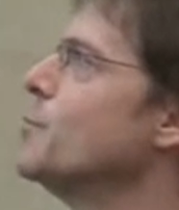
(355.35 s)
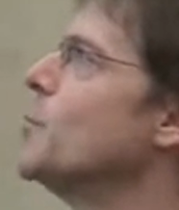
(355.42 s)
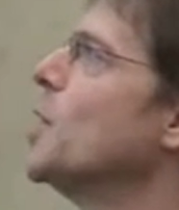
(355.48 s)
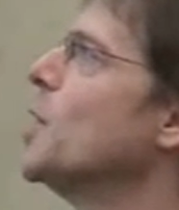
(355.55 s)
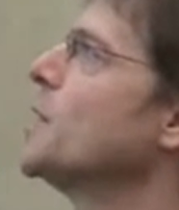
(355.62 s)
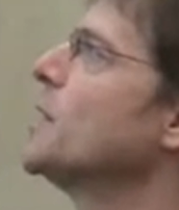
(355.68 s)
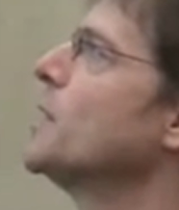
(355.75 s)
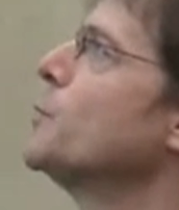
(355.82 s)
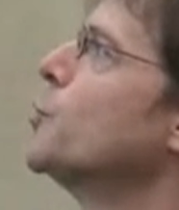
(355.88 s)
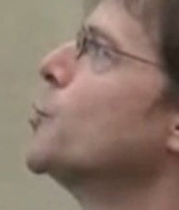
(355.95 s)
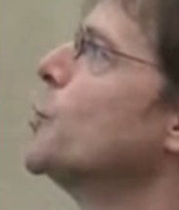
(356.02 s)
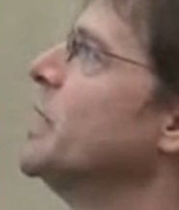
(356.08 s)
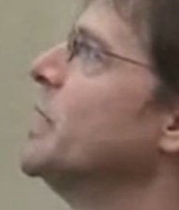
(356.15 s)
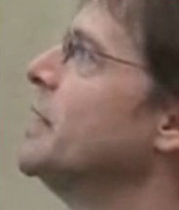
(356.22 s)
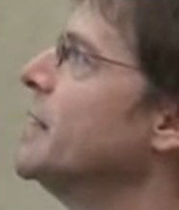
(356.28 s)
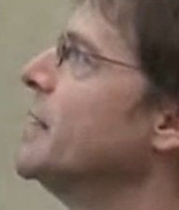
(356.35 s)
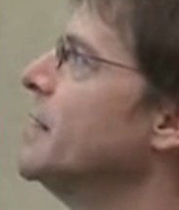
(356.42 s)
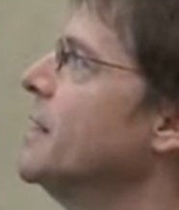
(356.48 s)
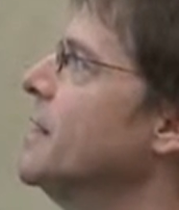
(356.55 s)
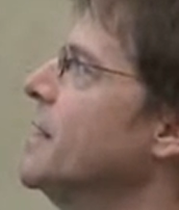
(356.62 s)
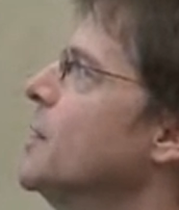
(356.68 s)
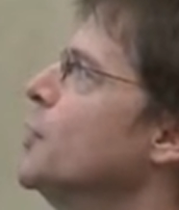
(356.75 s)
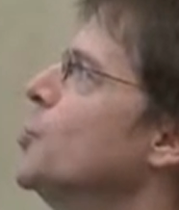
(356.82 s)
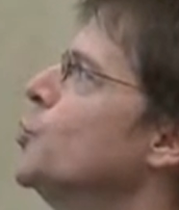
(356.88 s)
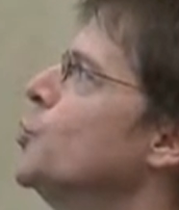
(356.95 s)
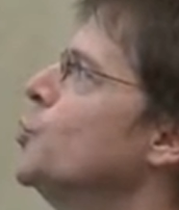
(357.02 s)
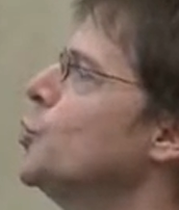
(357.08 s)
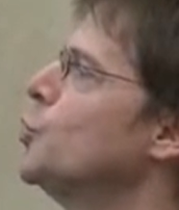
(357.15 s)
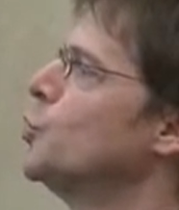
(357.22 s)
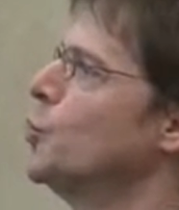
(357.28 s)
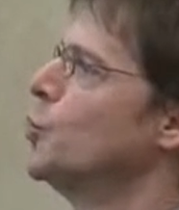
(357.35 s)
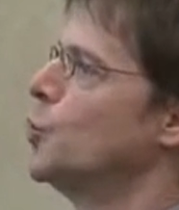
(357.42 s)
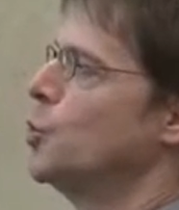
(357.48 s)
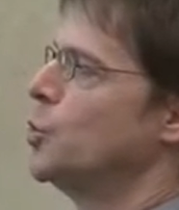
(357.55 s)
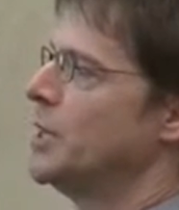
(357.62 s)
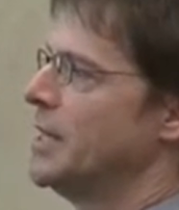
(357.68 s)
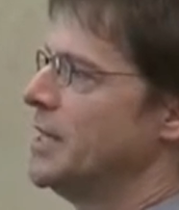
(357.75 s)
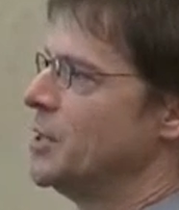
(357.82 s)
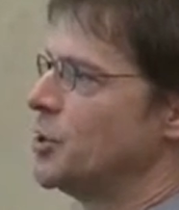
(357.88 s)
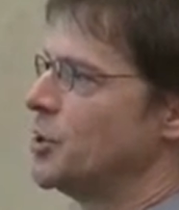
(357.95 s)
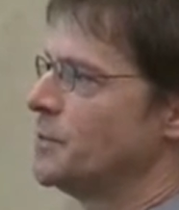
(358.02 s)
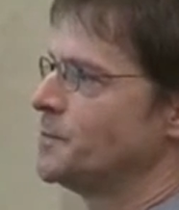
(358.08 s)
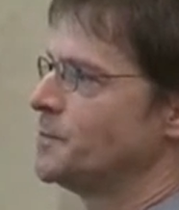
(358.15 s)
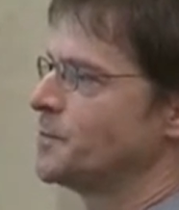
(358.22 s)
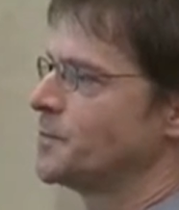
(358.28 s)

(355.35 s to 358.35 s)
multimorbidity due to old age.